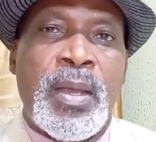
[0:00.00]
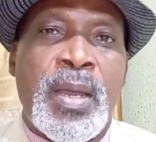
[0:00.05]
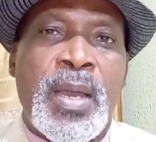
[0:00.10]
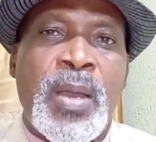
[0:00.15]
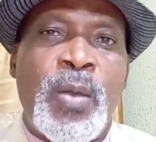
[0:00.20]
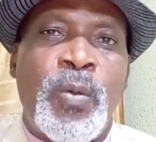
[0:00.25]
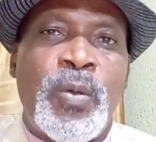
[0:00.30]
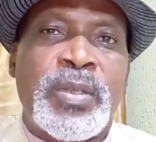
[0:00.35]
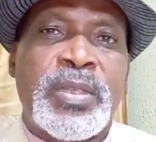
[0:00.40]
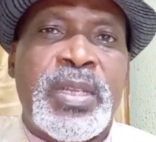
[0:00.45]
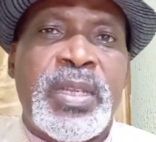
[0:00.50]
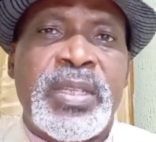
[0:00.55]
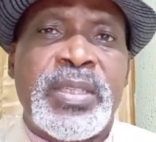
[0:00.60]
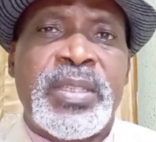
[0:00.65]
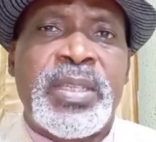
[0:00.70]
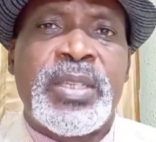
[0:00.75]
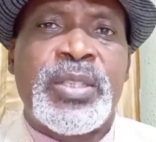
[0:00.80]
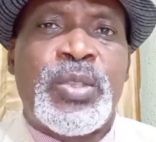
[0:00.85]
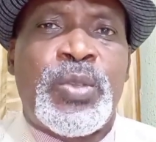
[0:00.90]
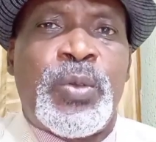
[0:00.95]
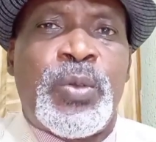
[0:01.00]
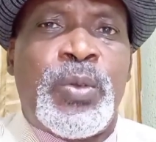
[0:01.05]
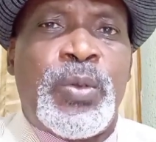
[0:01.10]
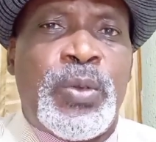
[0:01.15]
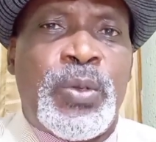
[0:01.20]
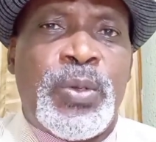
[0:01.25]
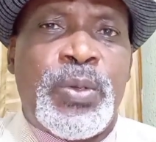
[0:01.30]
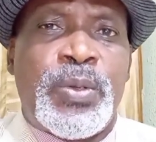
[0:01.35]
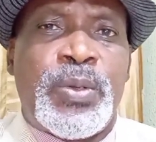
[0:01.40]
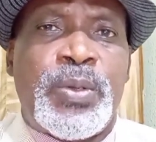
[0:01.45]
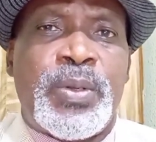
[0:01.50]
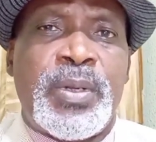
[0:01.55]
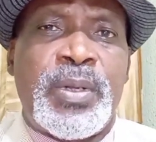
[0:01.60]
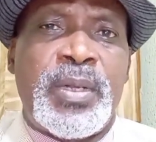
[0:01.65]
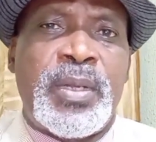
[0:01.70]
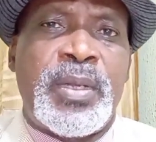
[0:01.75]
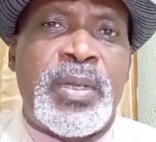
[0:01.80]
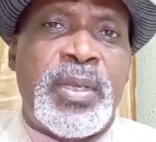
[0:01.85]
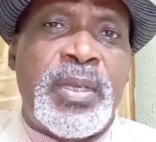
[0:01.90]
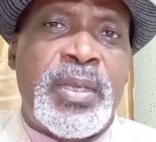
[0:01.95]
I was listening to
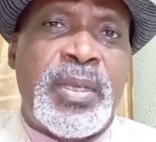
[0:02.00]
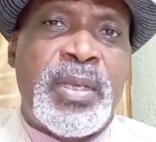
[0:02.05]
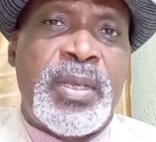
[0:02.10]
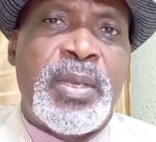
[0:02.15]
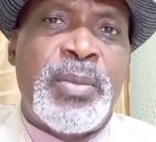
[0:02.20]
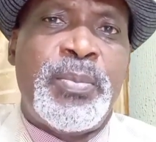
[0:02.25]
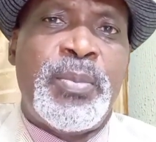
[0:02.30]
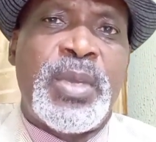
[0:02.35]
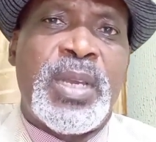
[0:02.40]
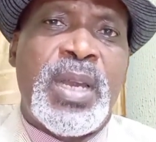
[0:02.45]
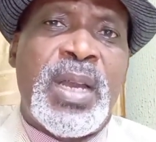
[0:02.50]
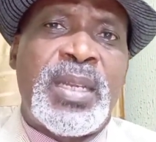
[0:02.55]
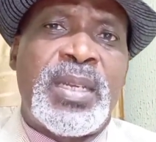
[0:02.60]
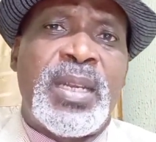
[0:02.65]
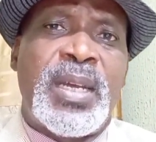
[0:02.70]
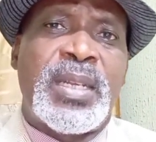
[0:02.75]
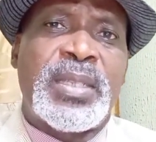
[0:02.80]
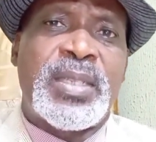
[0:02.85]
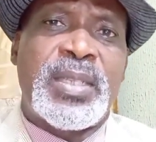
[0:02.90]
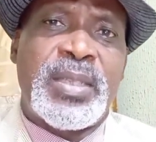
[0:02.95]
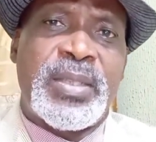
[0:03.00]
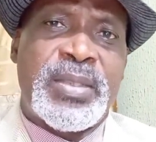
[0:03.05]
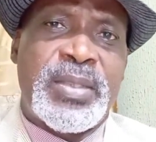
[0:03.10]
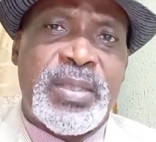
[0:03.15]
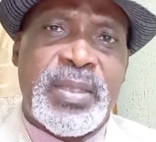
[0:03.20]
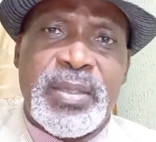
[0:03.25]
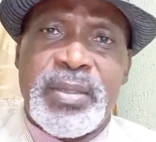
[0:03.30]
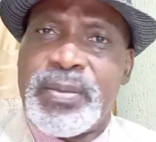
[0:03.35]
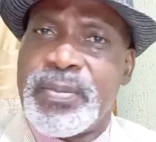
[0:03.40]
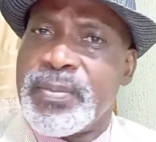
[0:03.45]
an artist,